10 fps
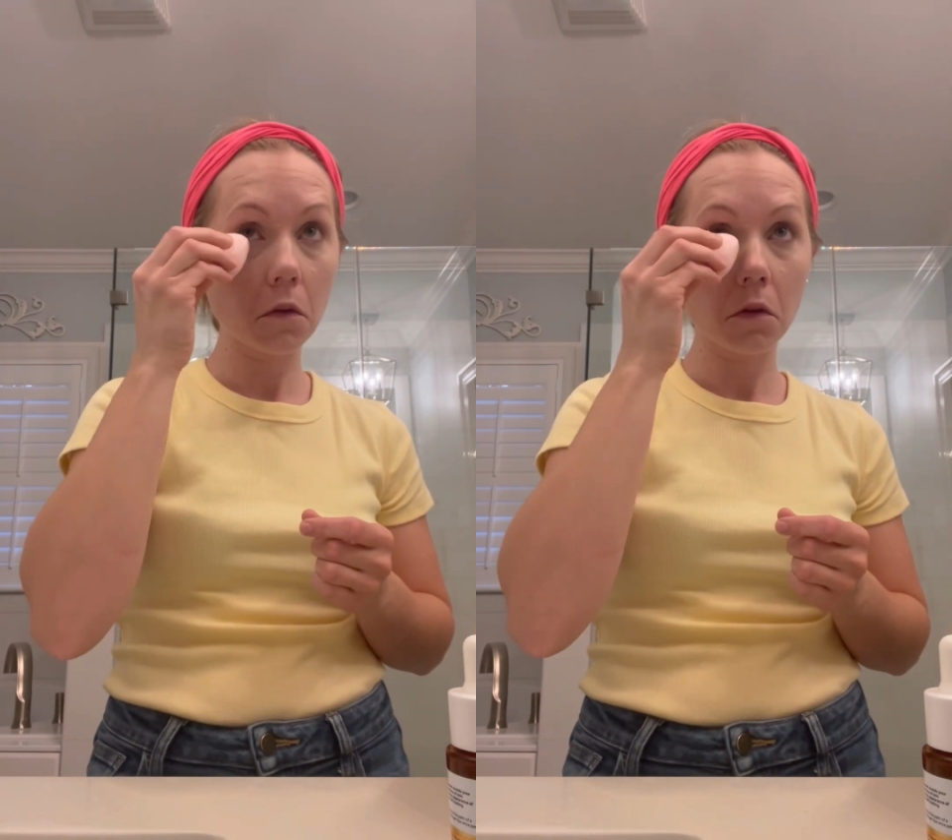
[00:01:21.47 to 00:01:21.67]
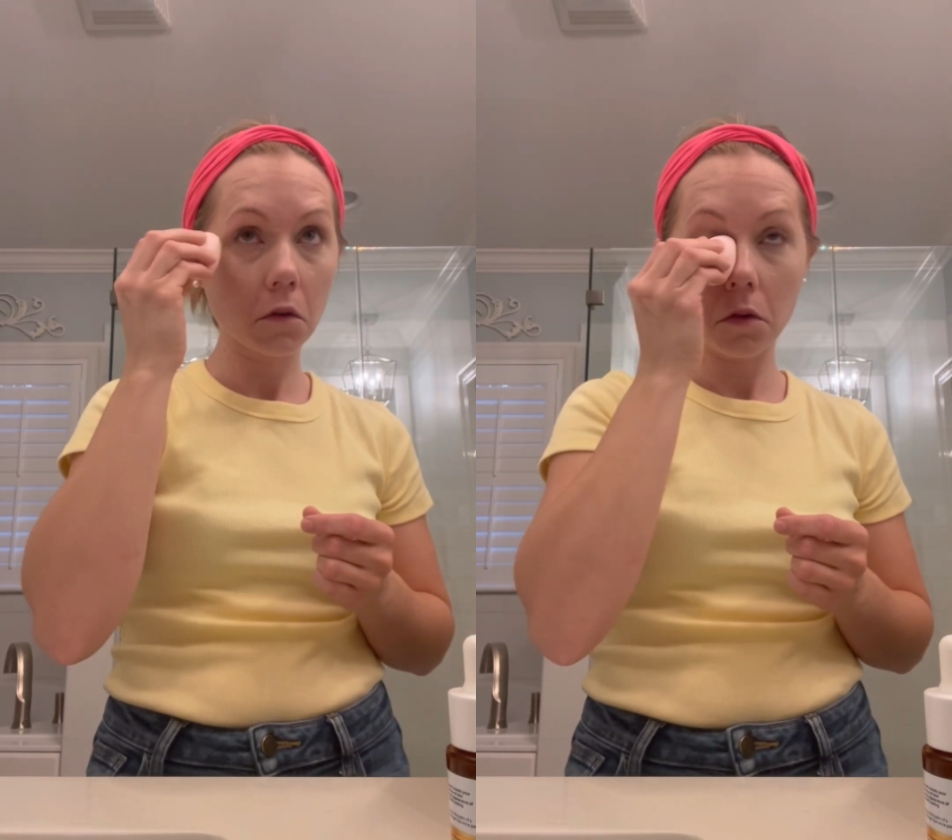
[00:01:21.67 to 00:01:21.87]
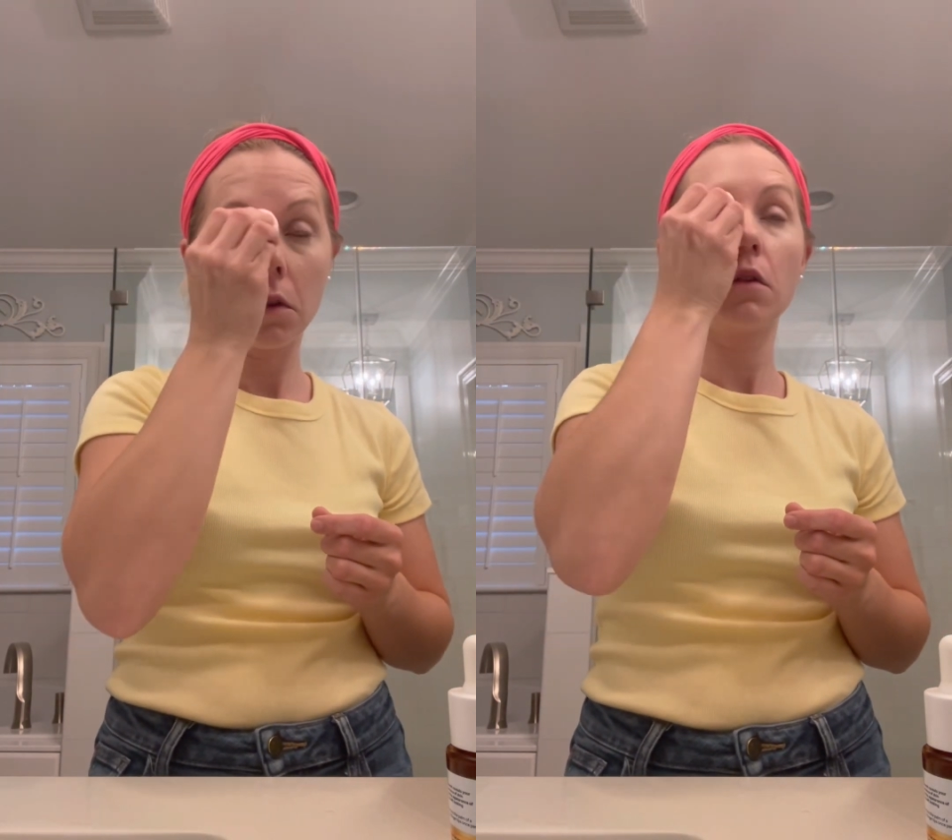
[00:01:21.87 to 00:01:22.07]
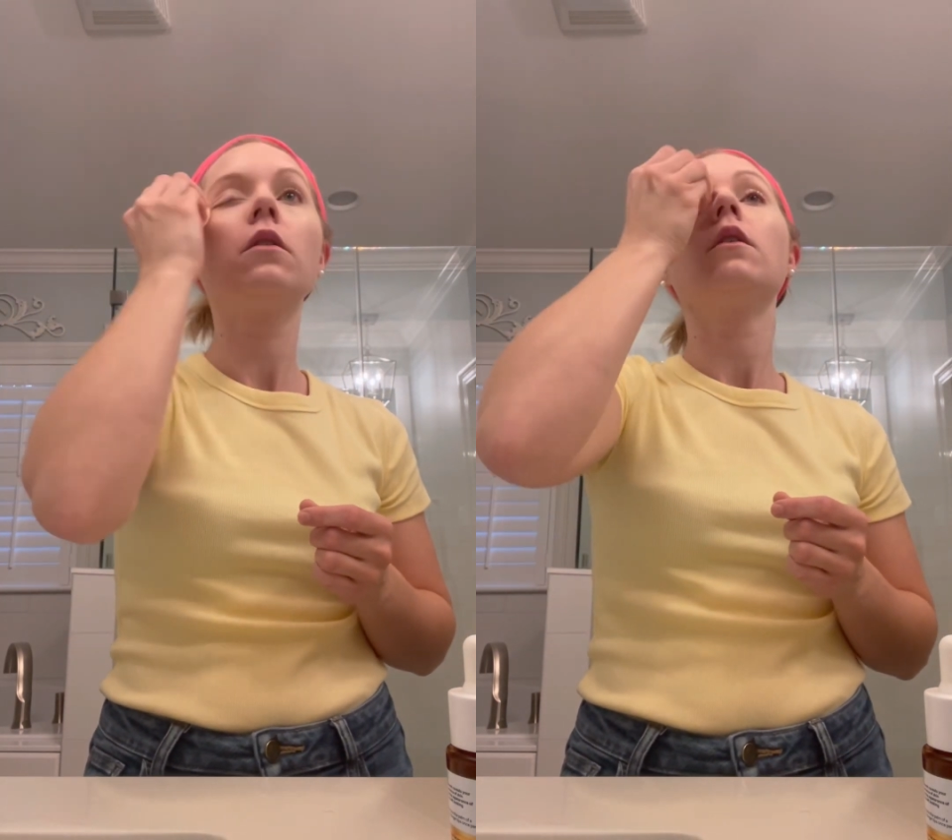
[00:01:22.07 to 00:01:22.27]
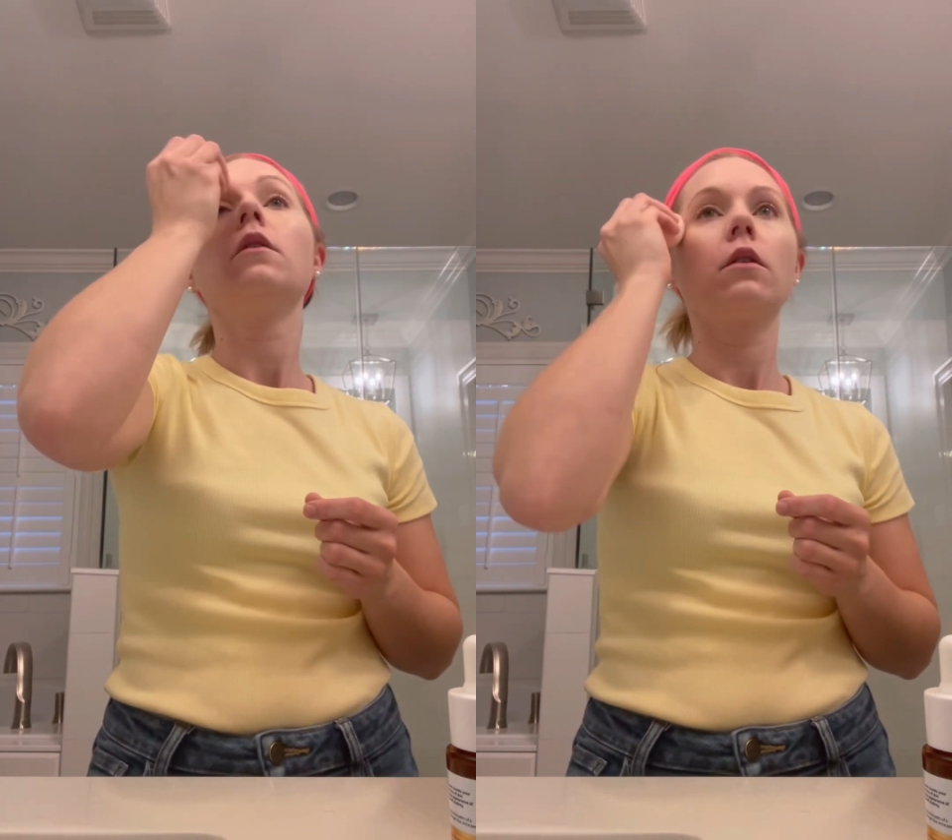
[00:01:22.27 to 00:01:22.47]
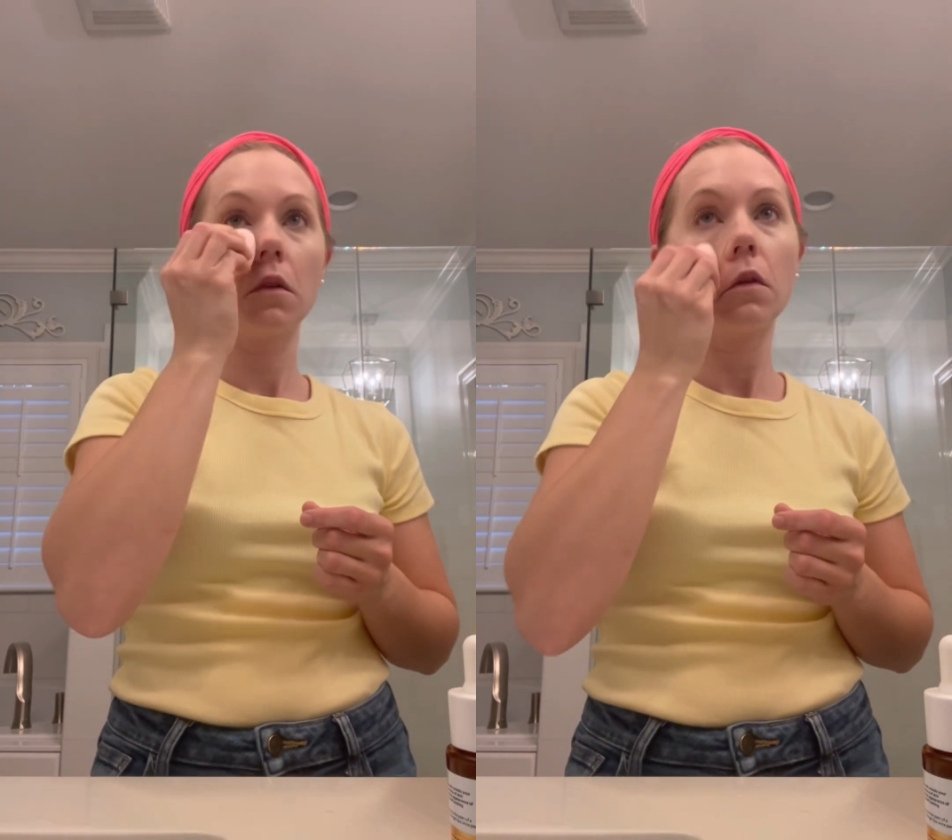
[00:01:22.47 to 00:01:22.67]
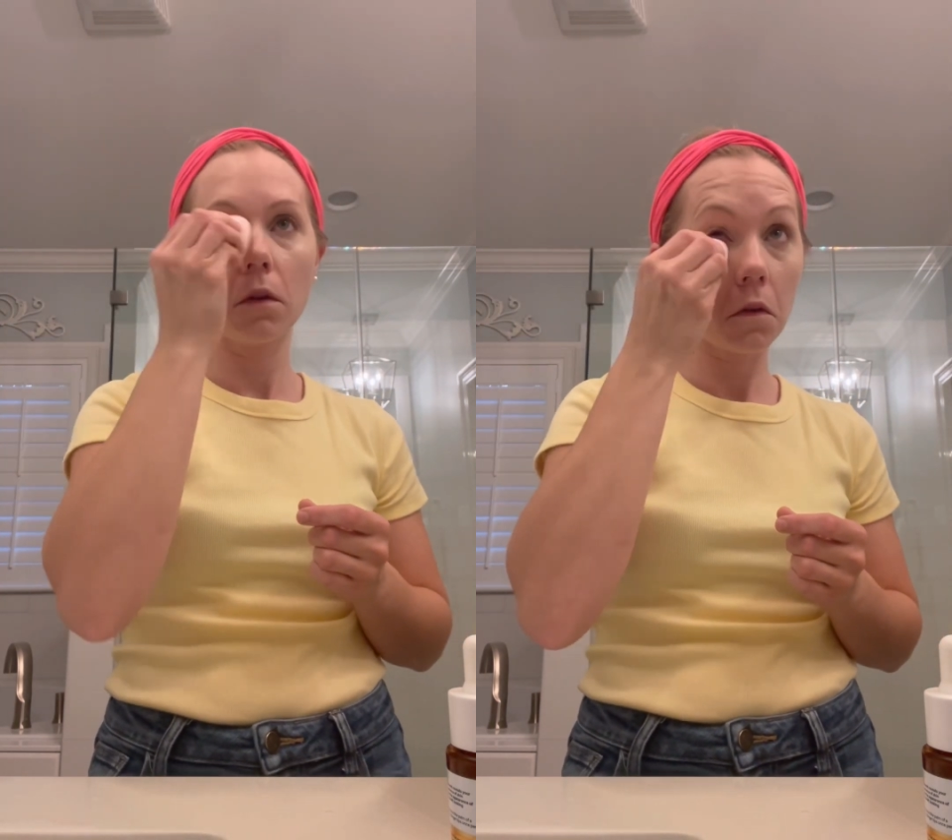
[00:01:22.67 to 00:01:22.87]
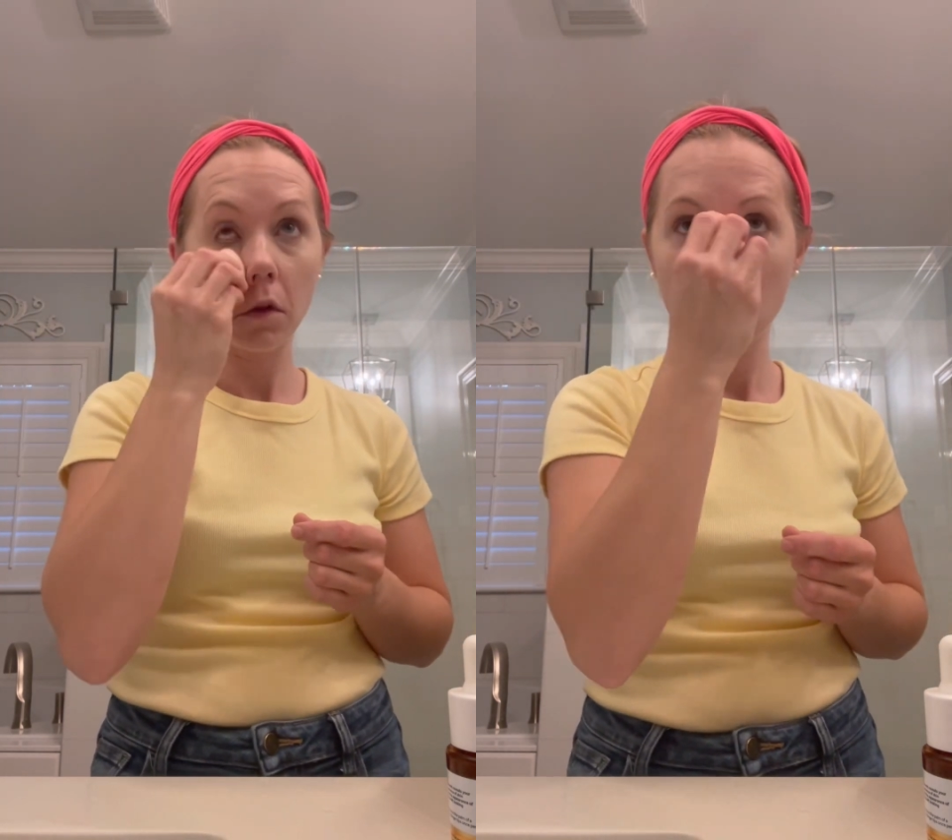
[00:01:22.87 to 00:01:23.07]
Make sure it's,
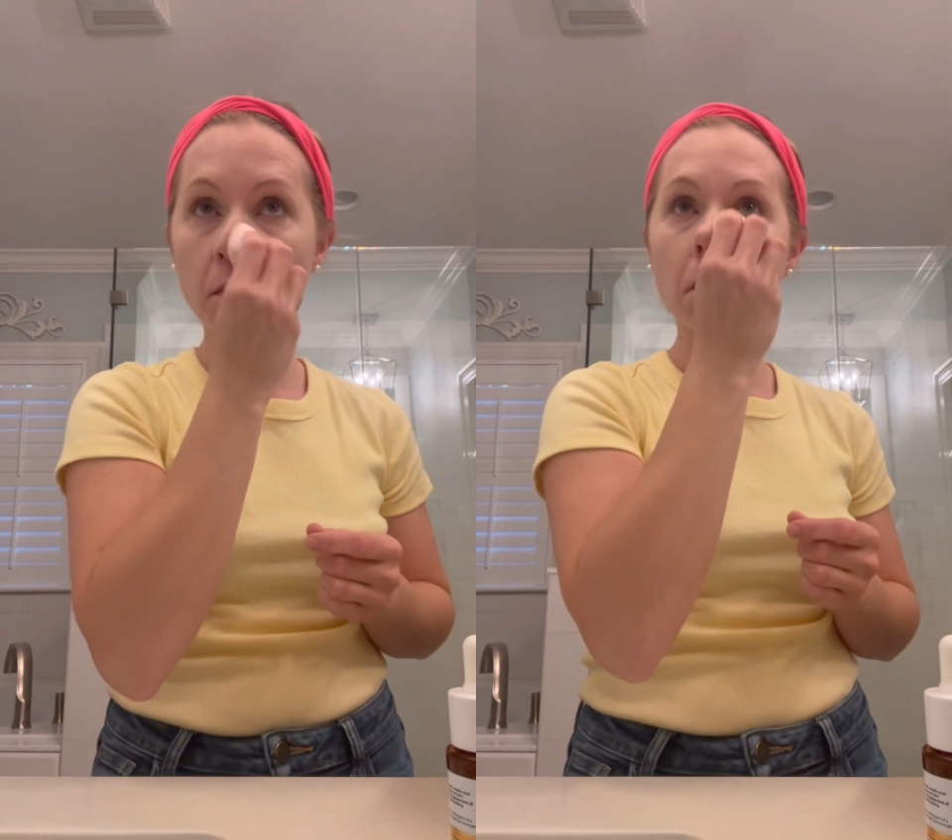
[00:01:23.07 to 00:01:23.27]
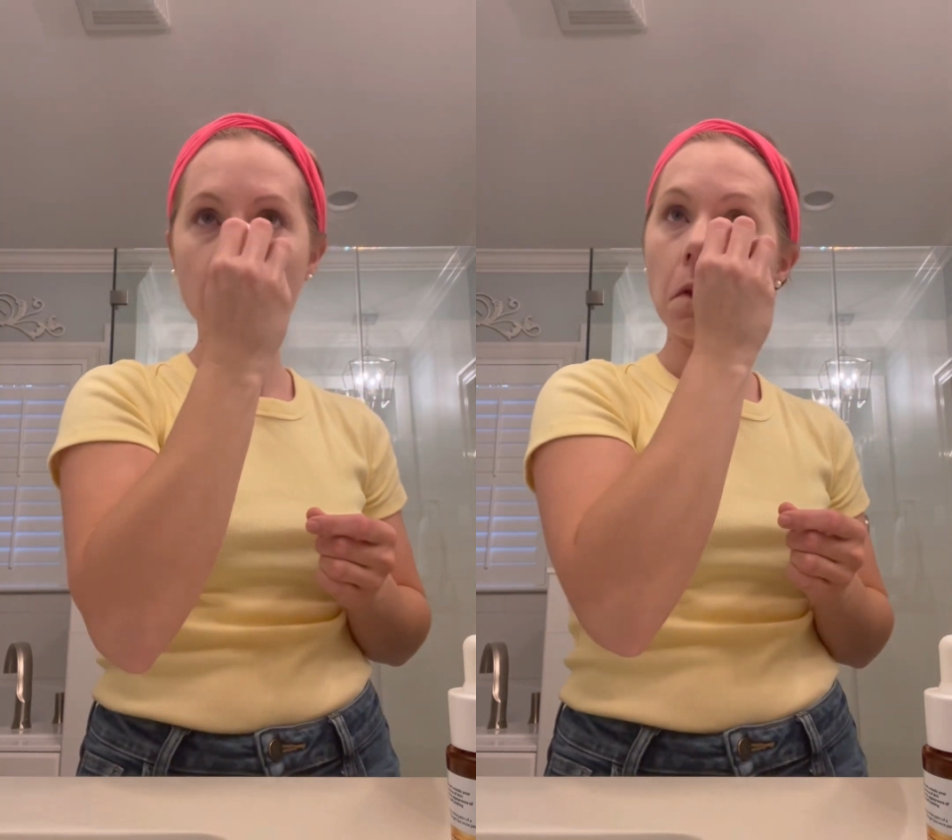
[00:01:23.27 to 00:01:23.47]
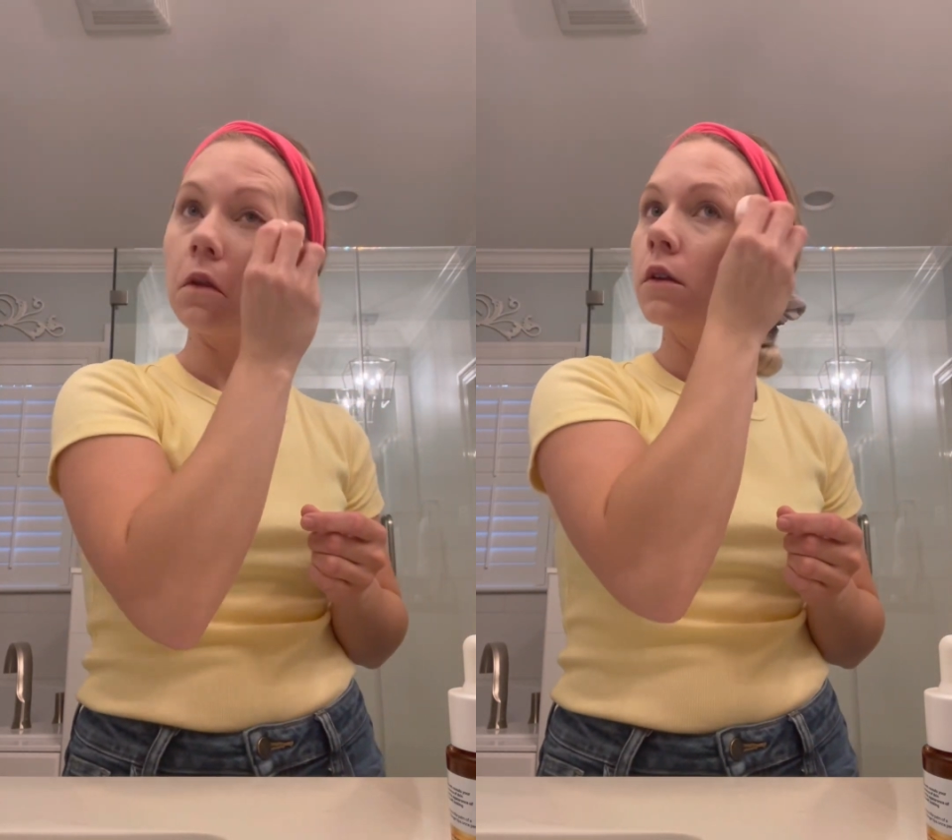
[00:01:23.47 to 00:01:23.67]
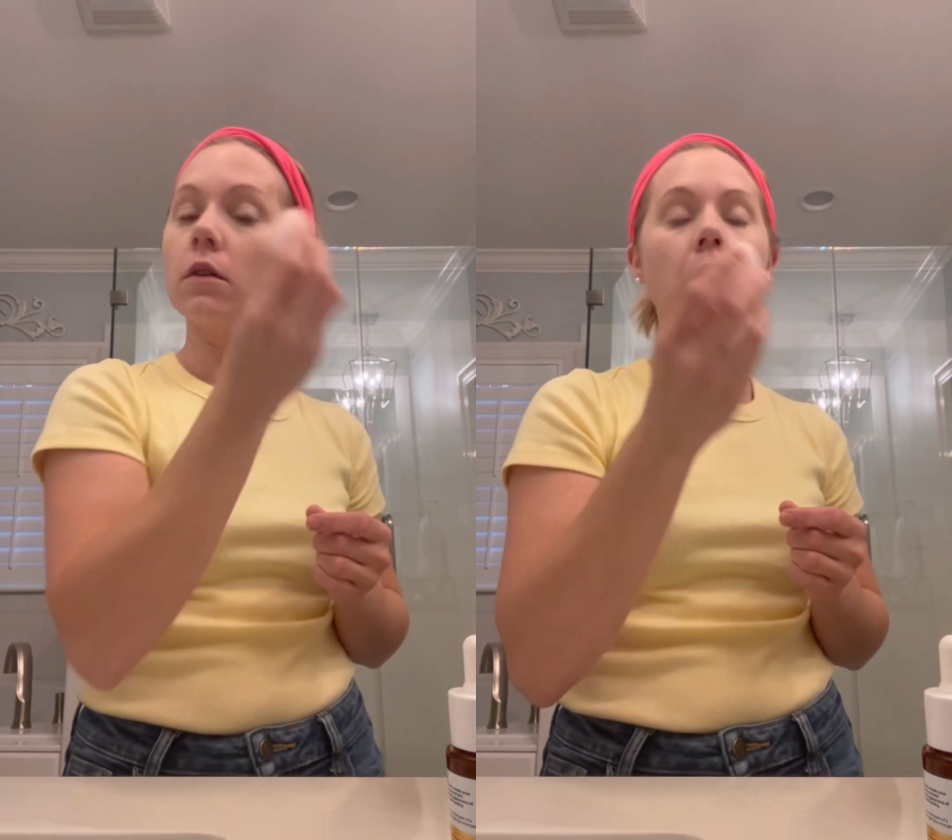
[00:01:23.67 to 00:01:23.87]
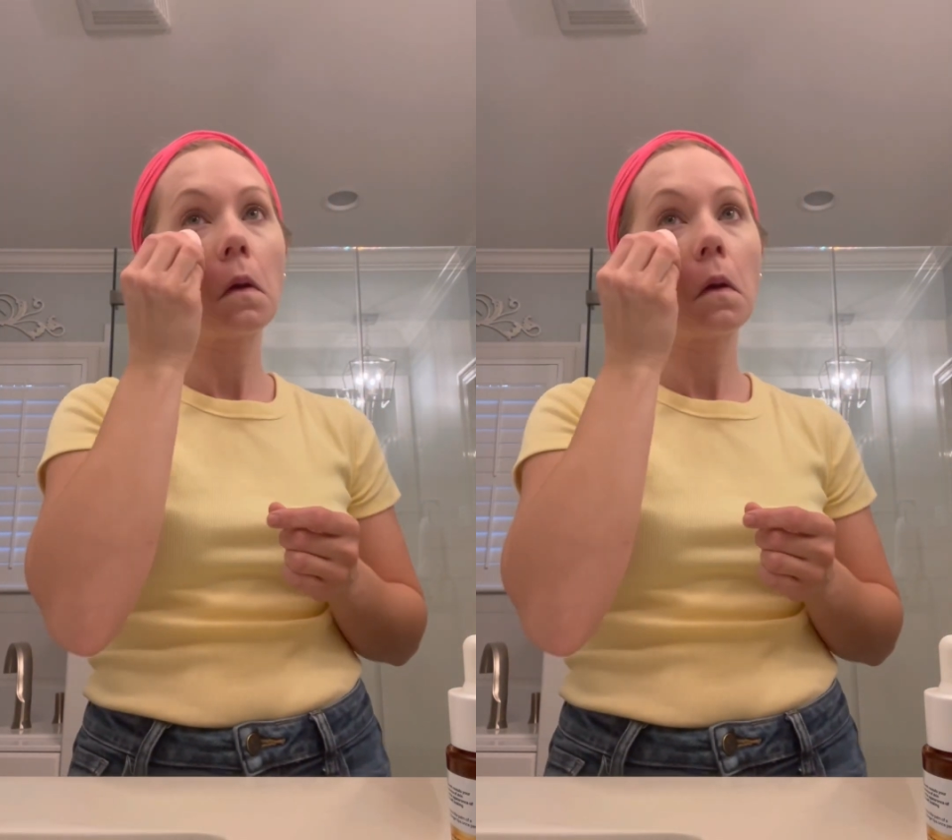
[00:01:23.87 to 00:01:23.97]
covering everything.